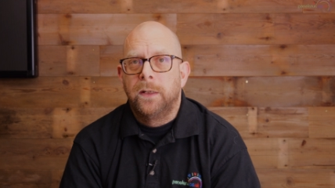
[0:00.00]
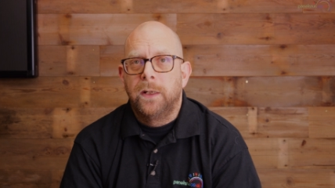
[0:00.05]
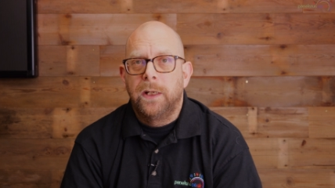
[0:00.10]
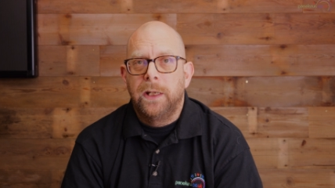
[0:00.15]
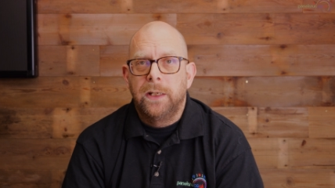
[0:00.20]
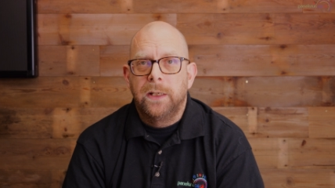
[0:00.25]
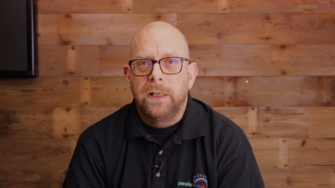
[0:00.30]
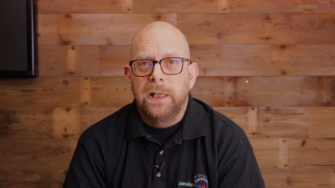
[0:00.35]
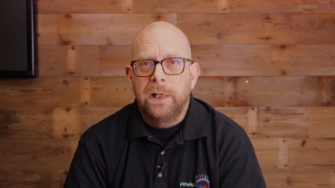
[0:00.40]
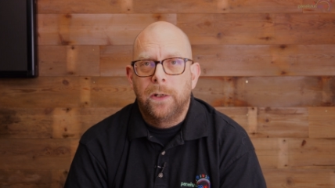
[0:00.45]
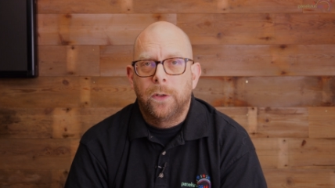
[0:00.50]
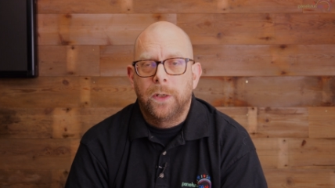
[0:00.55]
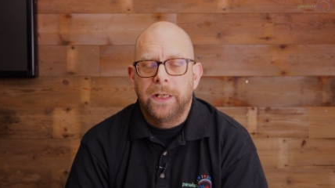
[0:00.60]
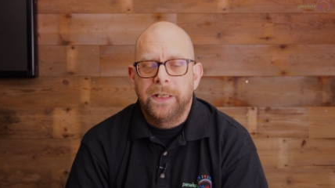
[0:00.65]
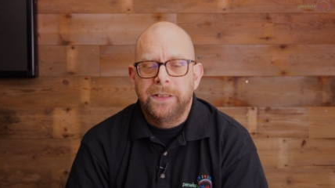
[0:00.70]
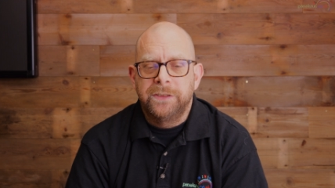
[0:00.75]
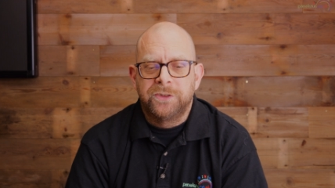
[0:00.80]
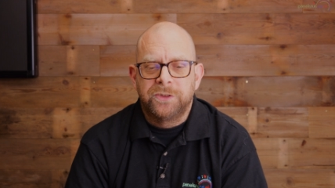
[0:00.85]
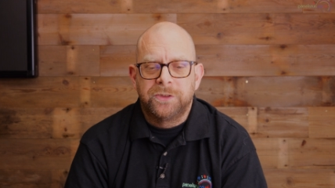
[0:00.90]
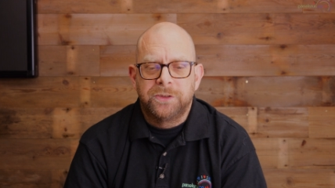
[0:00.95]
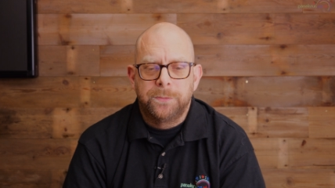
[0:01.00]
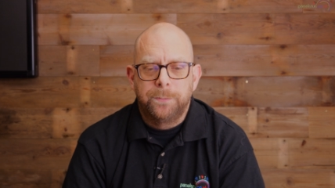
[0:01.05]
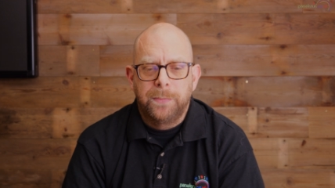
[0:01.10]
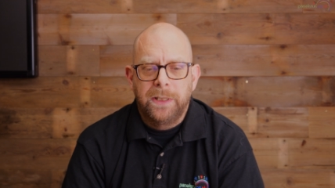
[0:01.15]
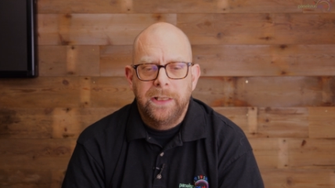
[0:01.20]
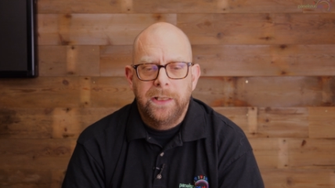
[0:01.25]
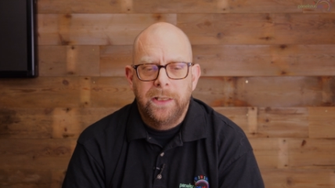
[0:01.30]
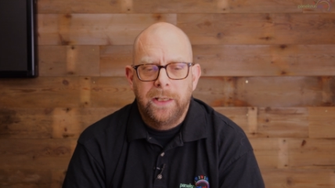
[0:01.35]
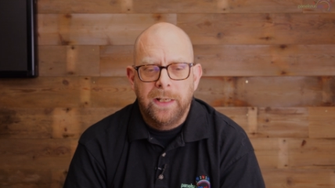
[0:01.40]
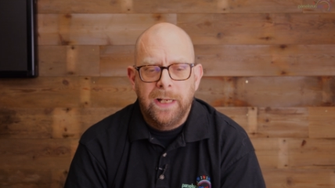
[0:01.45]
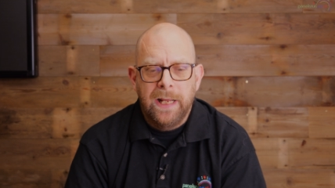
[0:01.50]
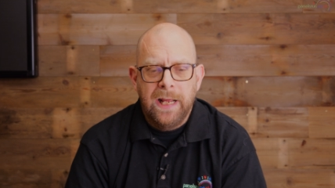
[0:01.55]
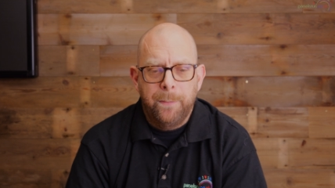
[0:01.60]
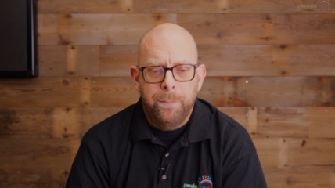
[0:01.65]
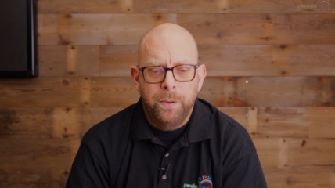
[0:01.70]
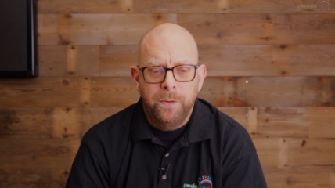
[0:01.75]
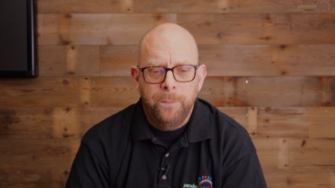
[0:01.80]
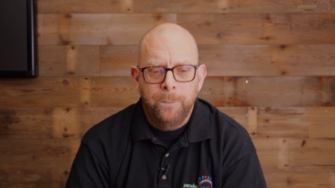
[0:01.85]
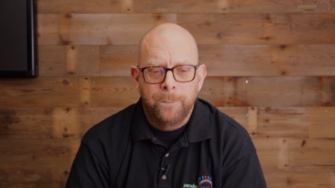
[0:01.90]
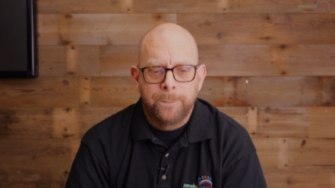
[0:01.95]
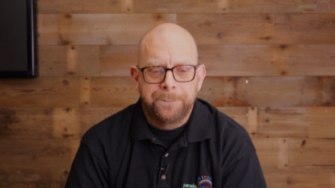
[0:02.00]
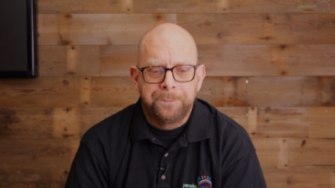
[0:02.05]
in our case to make it happen.